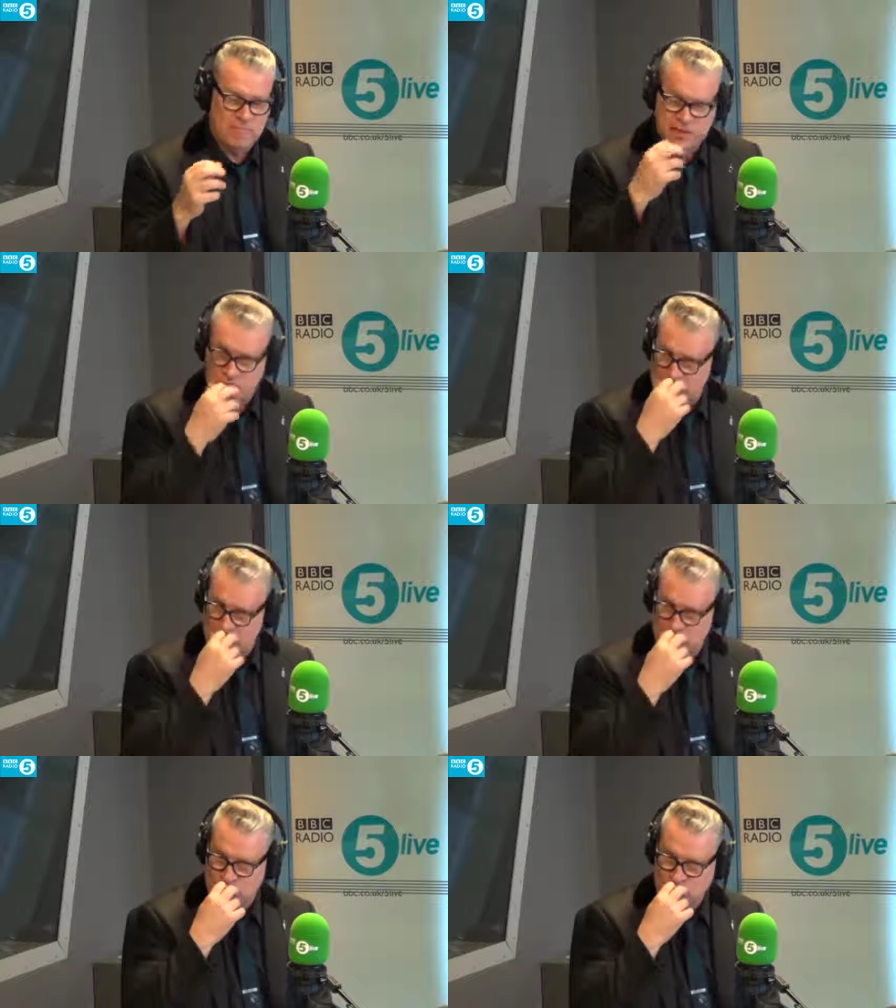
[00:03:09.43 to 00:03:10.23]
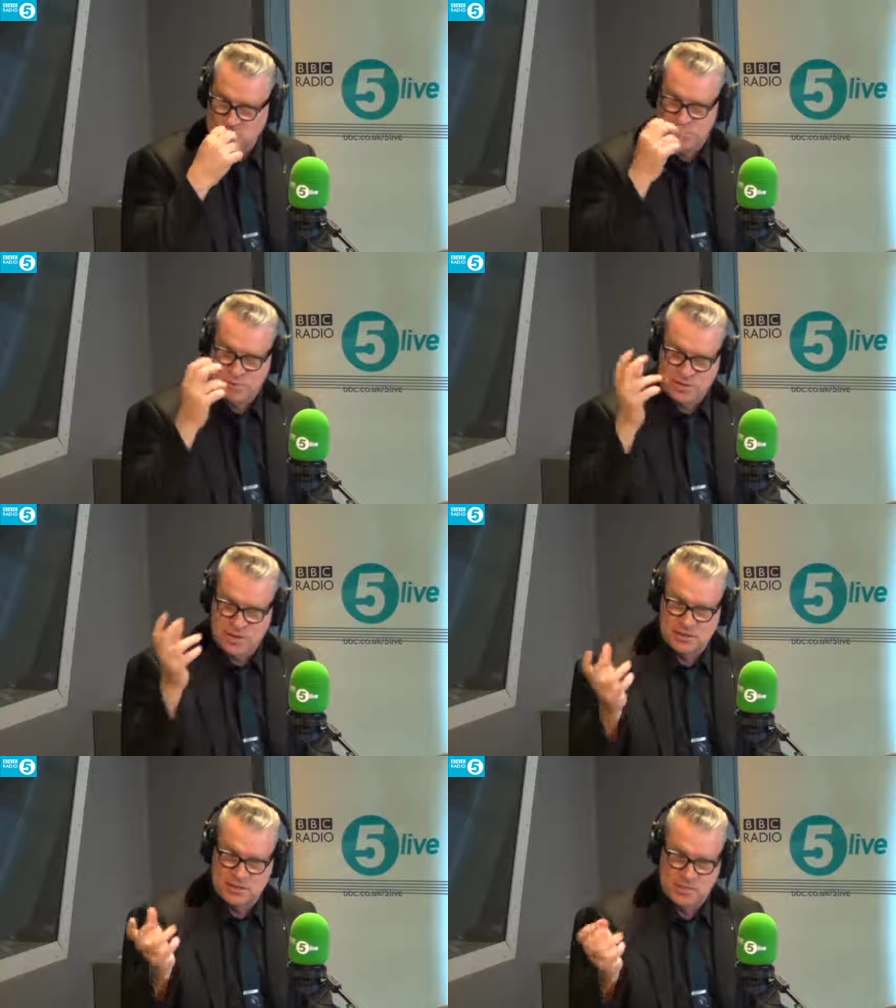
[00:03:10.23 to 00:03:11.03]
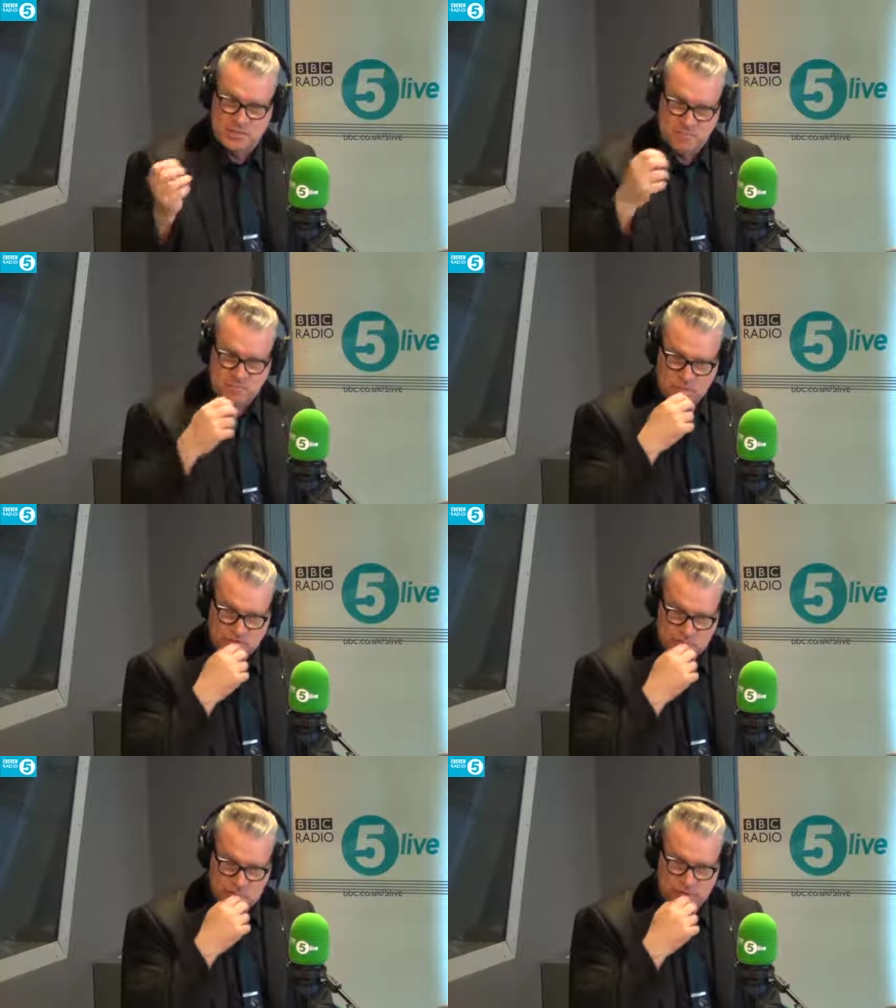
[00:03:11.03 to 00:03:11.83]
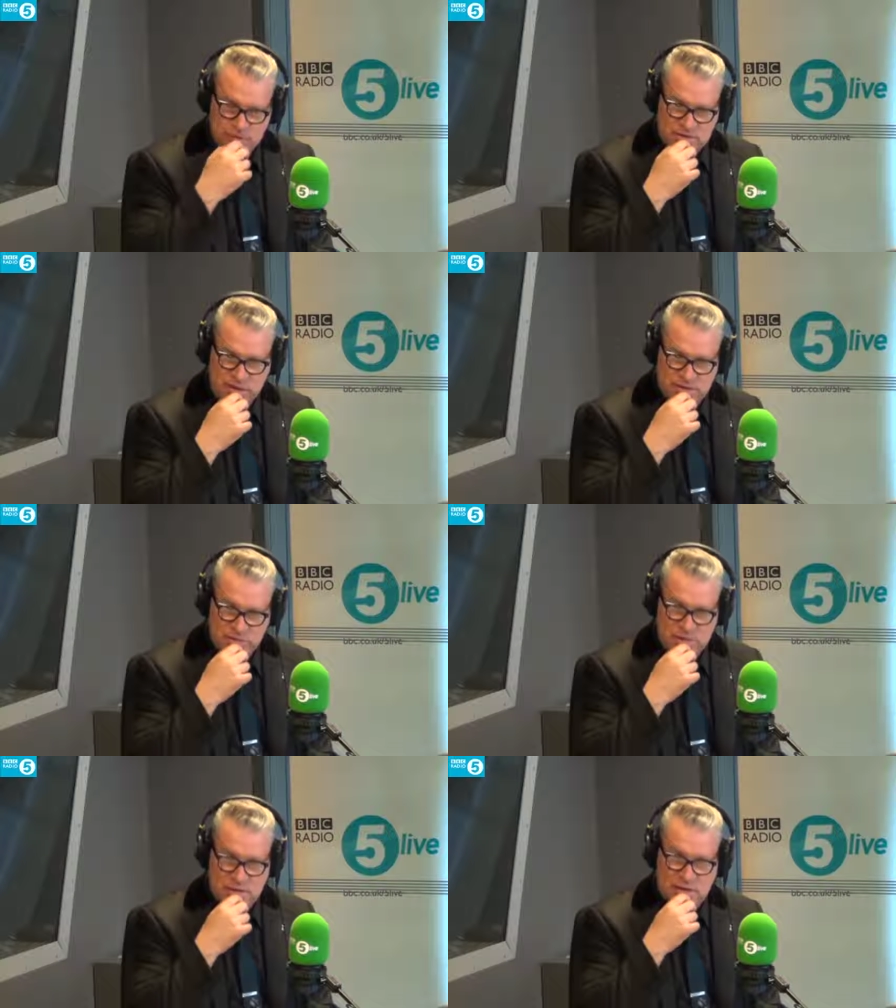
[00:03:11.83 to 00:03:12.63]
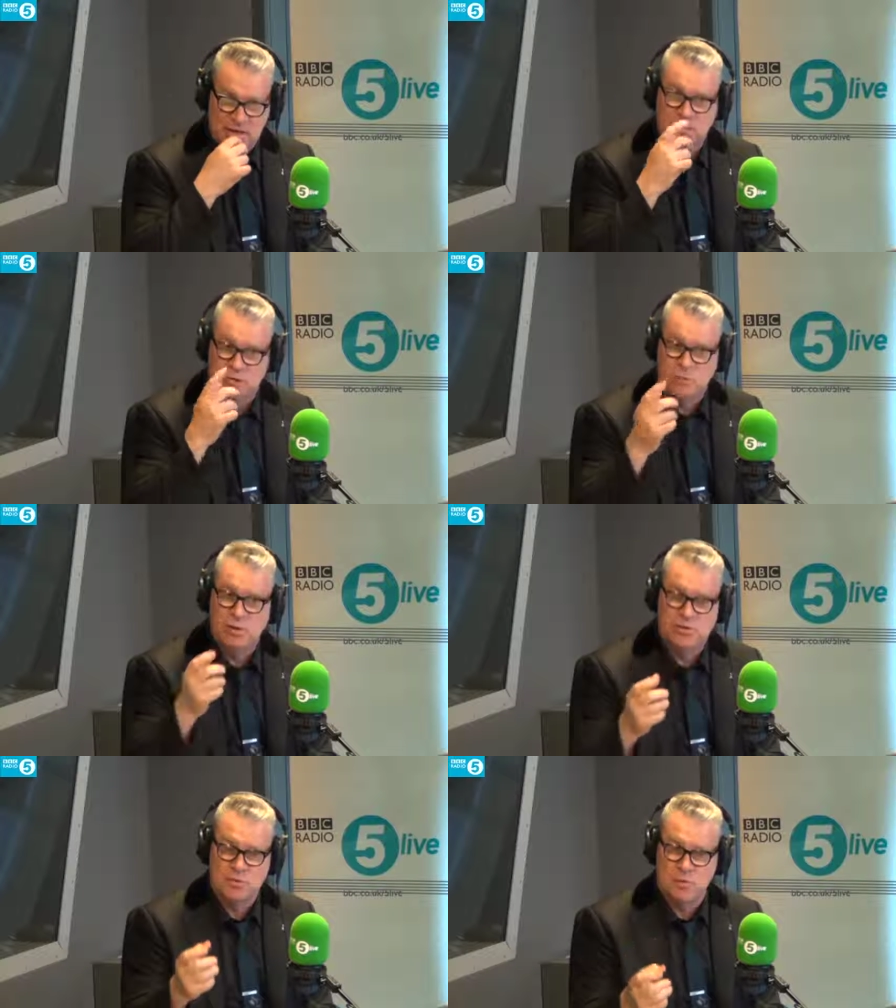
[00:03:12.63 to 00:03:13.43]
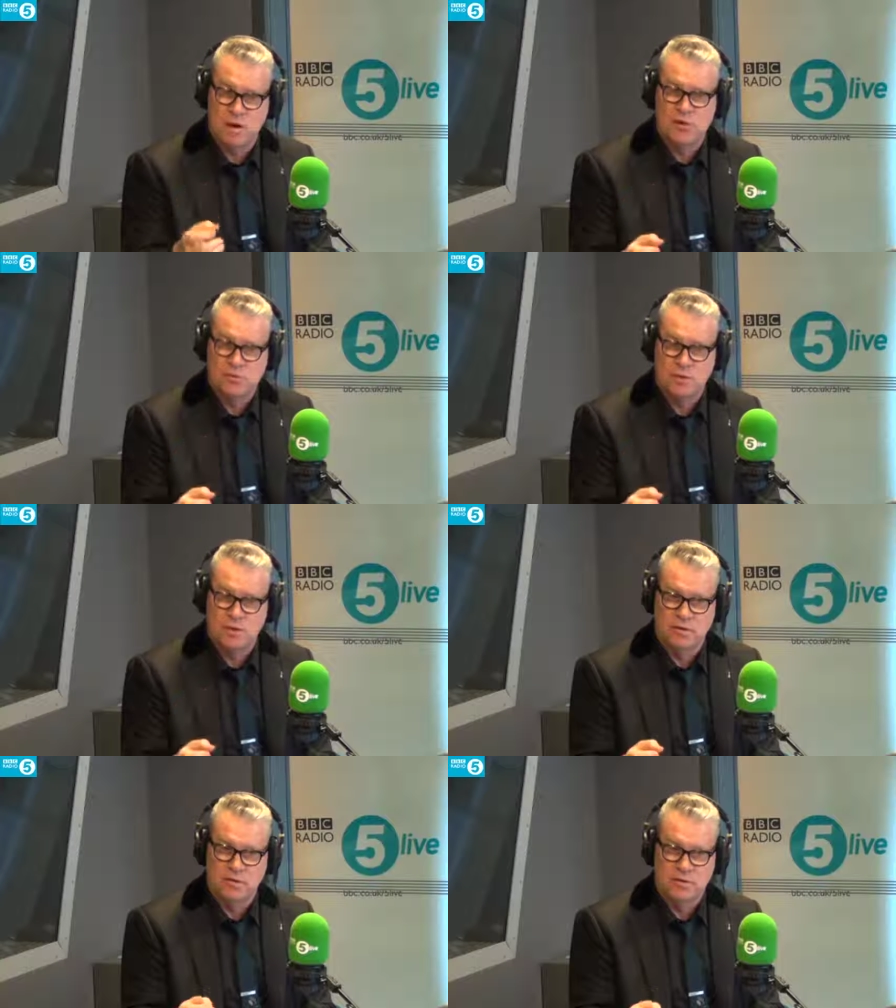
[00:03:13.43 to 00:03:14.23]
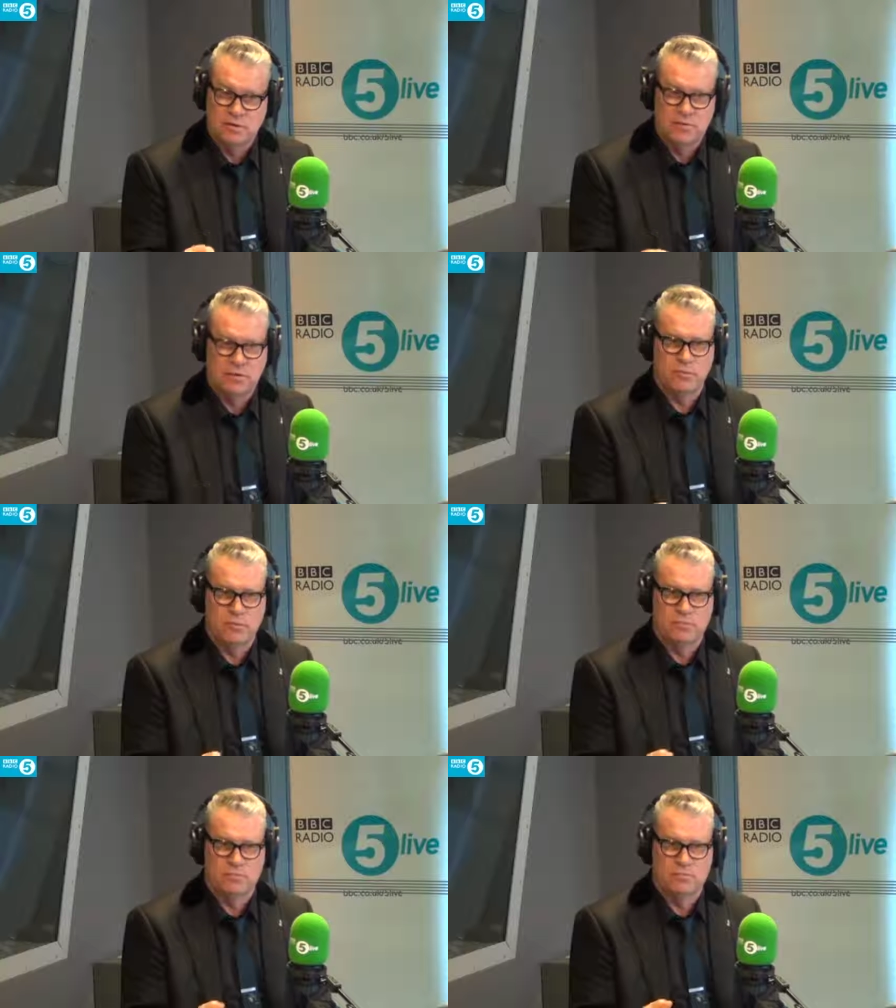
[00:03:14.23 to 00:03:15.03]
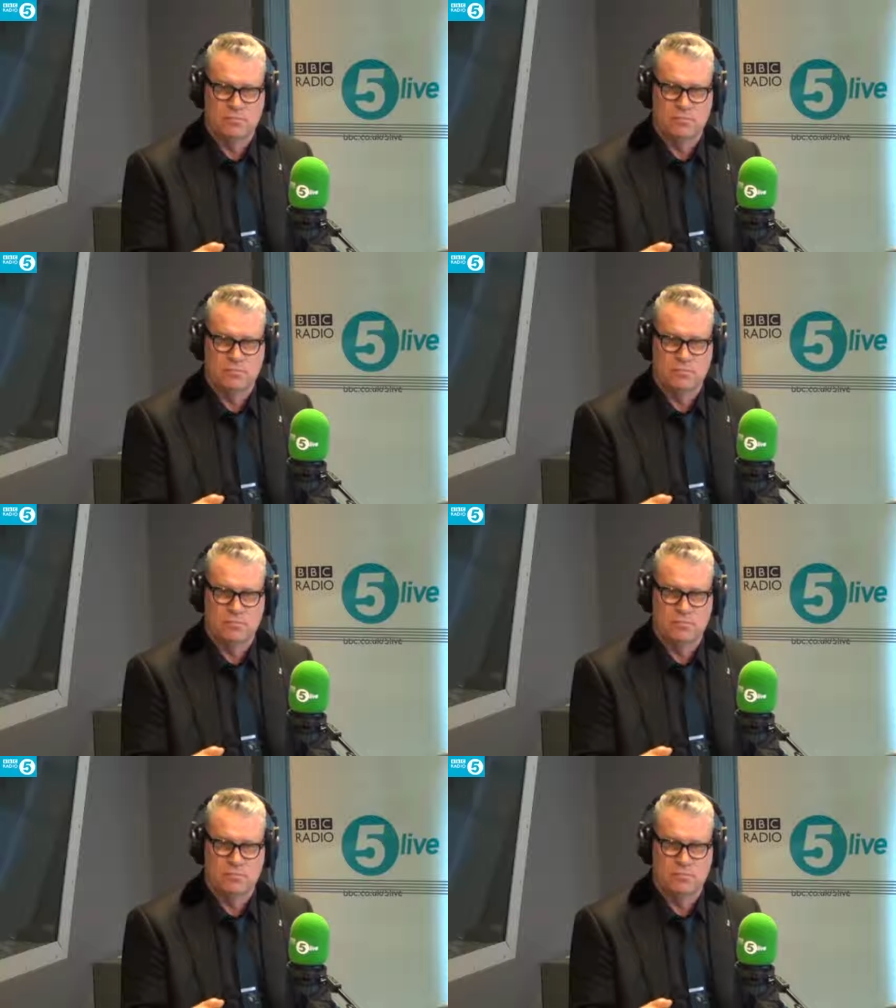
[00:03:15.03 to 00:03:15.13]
Later on, someone says to Johnny Flynn's character Pascal, "Oh, Moll's a wild one," and everyone